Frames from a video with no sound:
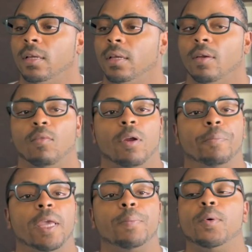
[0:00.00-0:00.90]
where
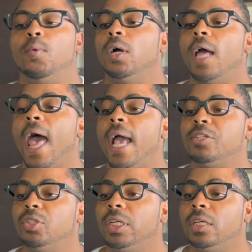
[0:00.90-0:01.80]
people will
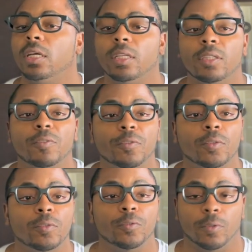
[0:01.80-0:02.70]
actually cook the
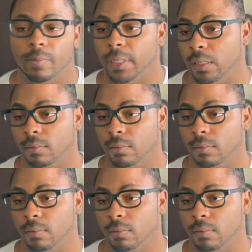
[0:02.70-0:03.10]
food for me.